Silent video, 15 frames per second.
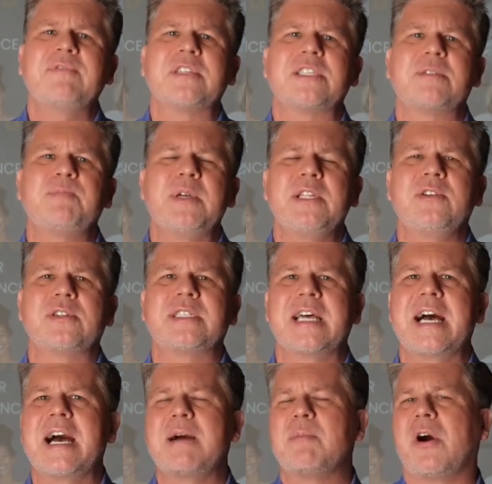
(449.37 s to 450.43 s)
to spend your
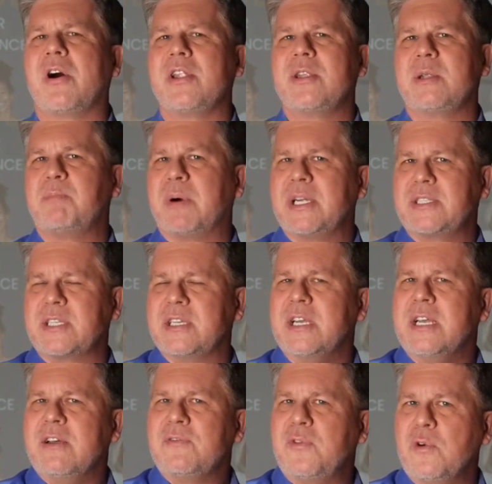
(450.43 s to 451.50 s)
time on a bunch of
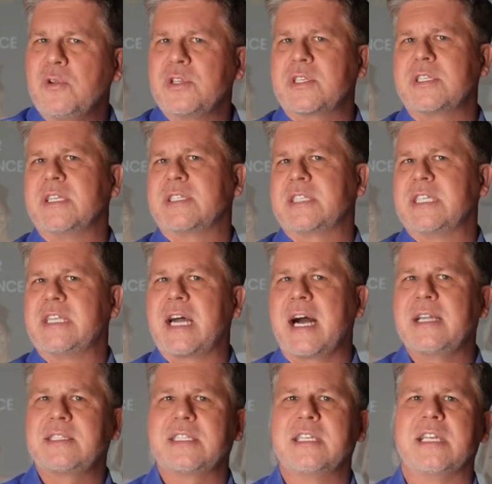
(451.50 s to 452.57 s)
foolishness and
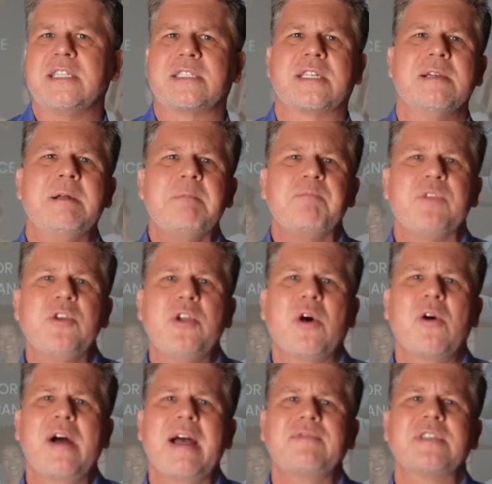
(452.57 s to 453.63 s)
nonsense. You
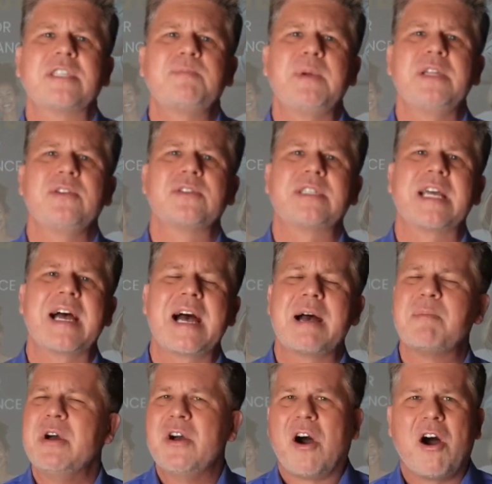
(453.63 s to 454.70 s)
don't have to spend your
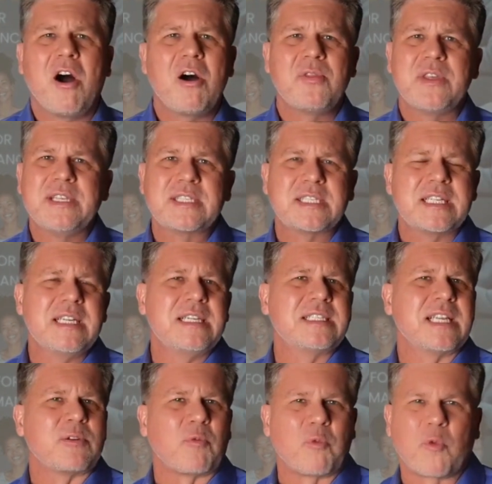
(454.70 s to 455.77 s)
time on these things
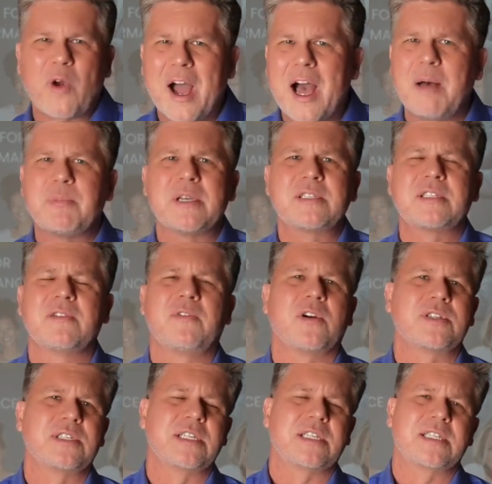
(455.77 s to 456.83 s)
that rob us of our
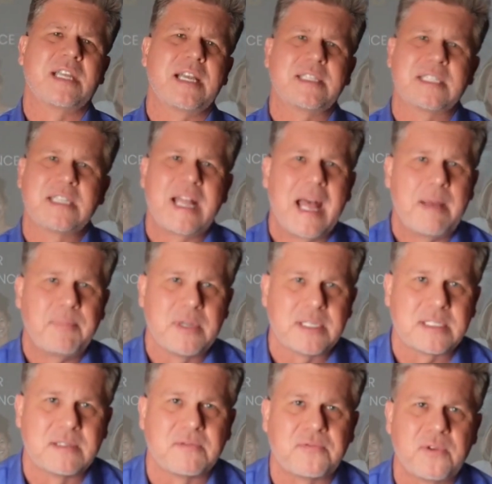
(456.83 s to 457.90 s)
success and
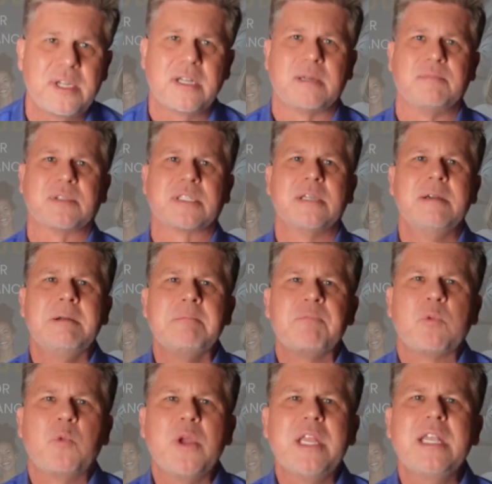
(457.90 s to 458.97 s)
happiness and freedoms.
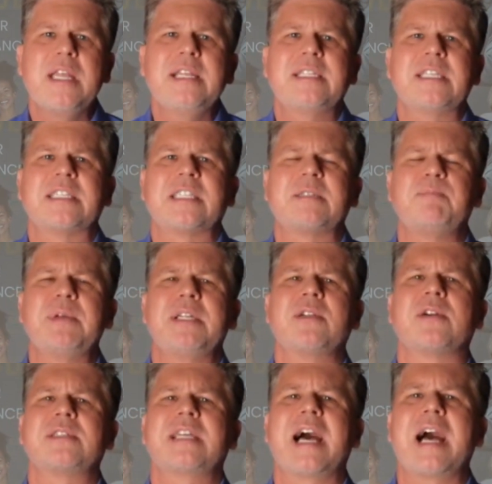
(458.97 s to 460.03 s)
We need to spend
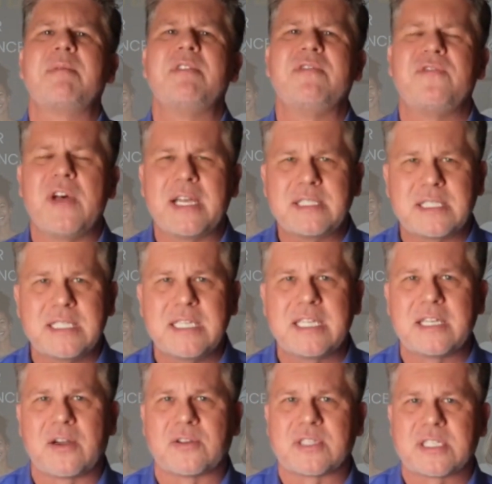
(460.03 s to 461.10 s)
our time investing
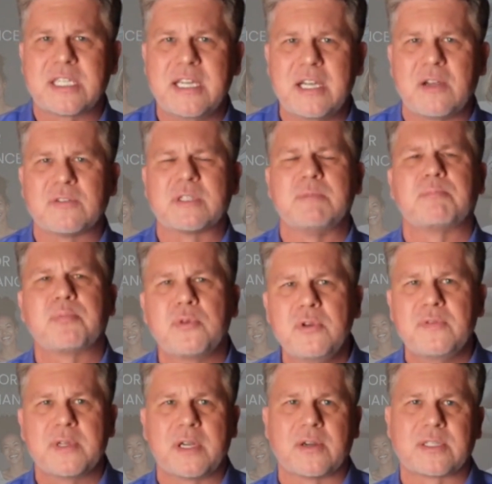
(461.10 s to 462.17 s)
in ourselves,
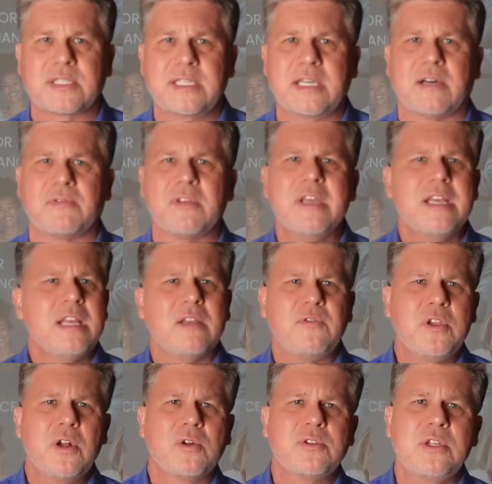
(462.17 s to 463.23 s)
improving ourselves. If
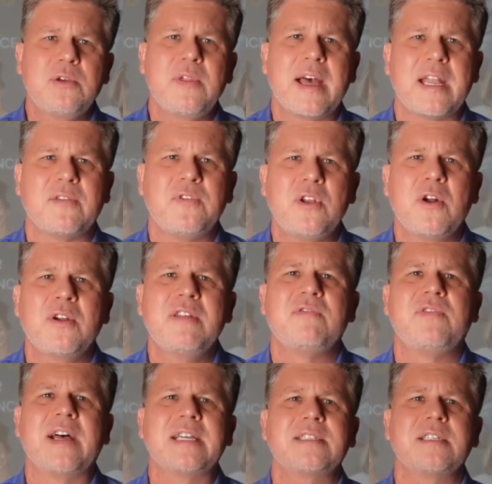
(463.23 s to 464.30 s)
you don't do that, if you don't
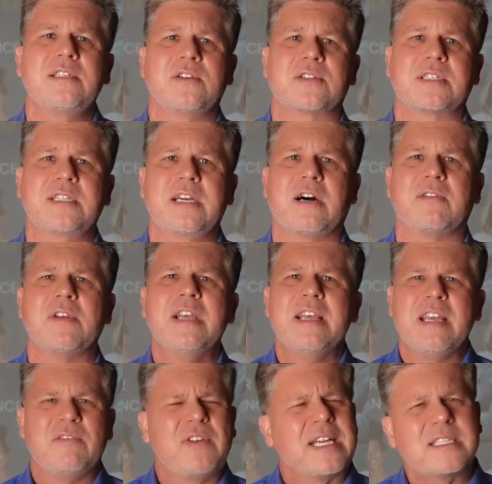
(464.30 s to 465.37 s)
invest in yourself,
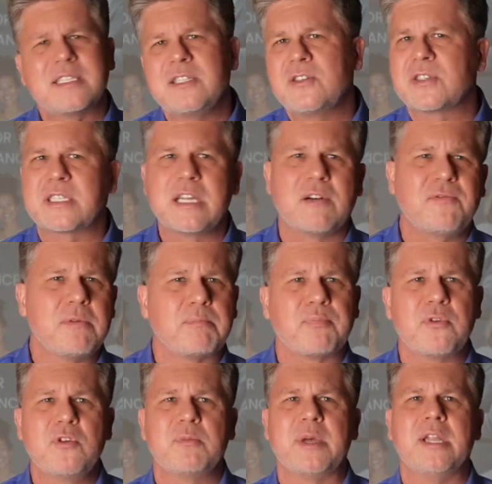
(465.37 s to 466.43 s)
invest in your
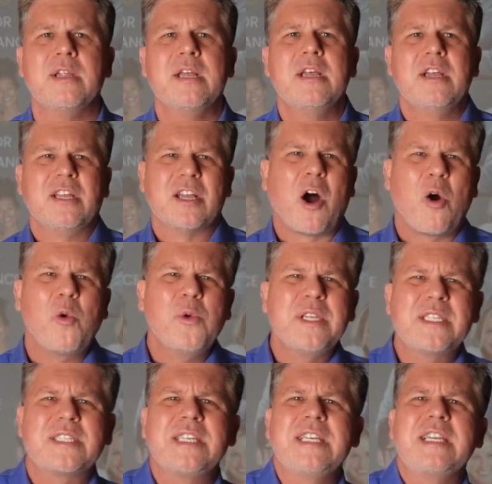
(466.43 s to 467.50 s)
self-improvement, always
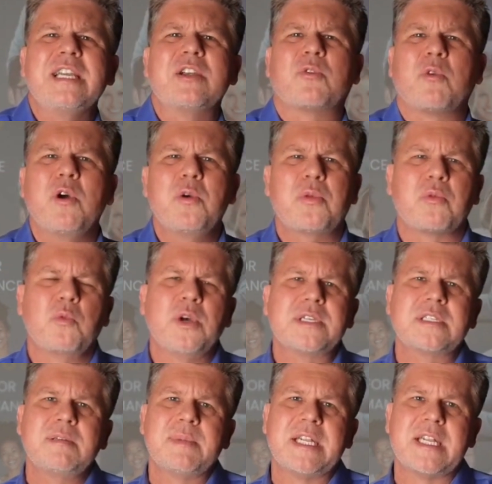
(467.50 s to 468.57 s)
seeking growth,
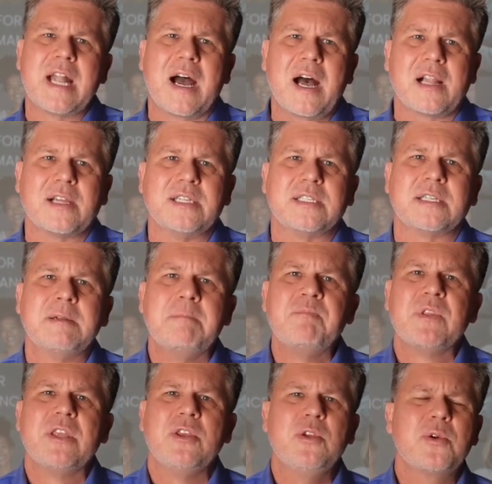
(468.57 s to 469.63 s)
wisdom, and knowledge,
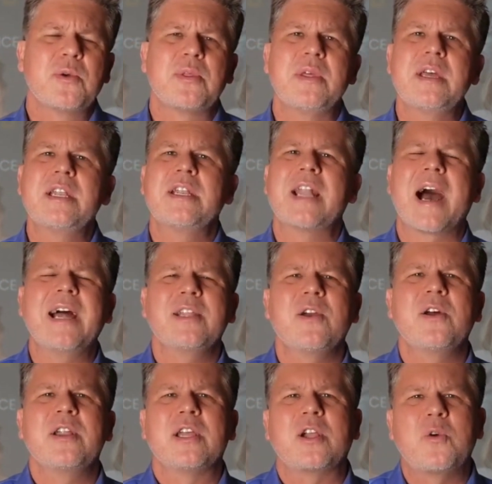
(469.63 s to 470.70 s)
you are then not
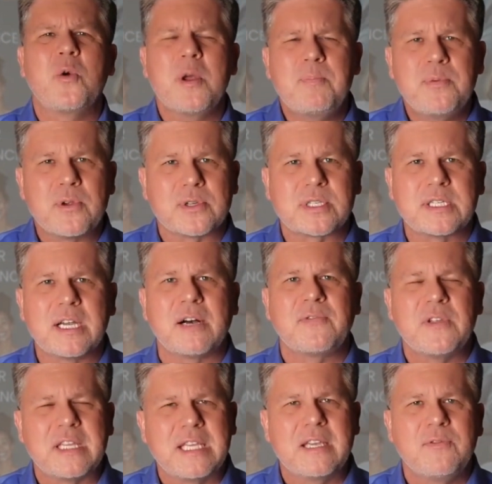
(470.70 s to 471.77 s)
going to equip yourself
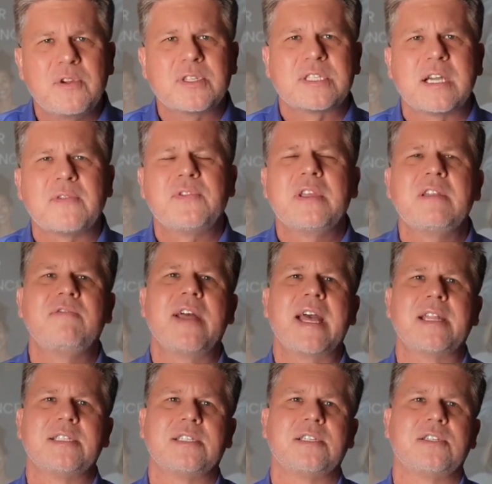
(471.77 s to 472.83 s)
and give yourself the
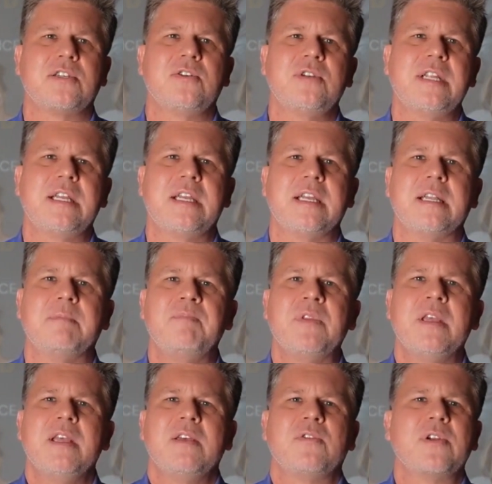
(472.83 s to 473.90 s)
advantages you need.
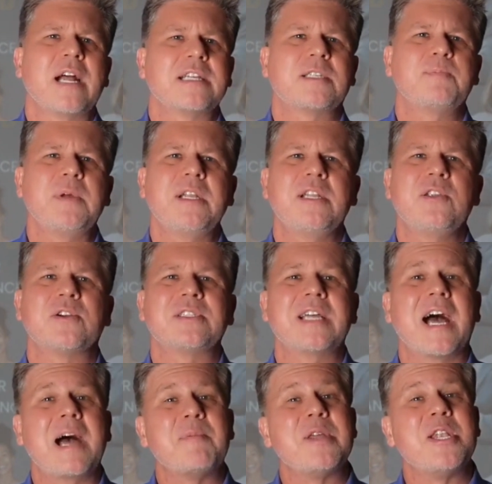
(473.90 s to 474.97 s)
If you're not spending your
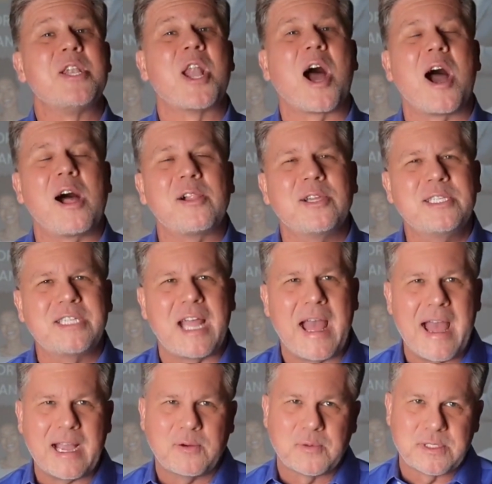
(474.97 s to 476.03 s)
time in knowledge
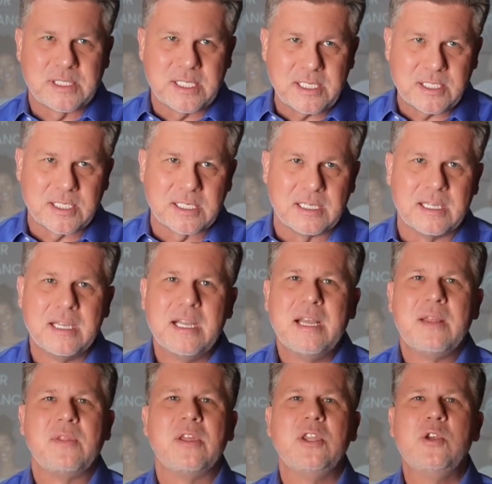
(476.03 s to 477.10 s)
acquisition,
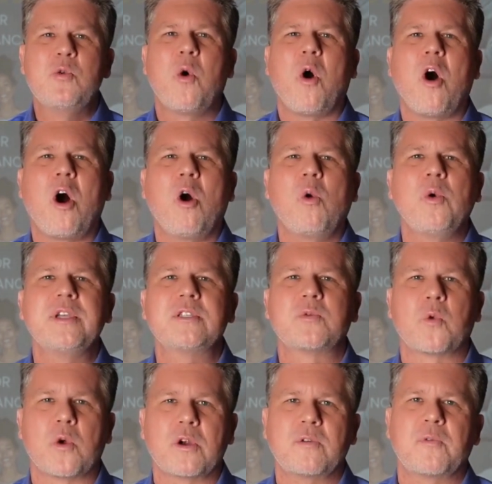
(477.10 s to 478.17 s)
then you will always
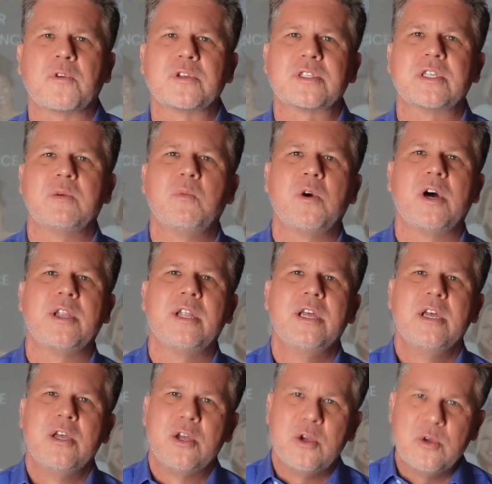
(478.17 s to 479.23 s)
work for someone
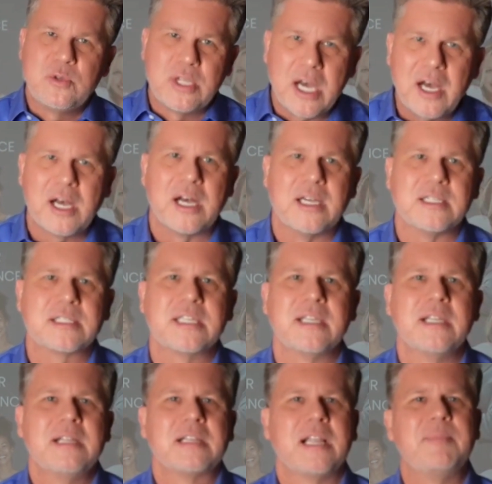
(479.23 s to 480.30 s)
who does.
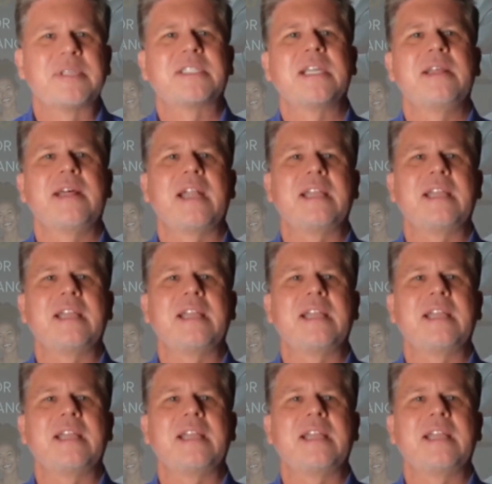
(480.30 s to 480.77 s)
Let me say that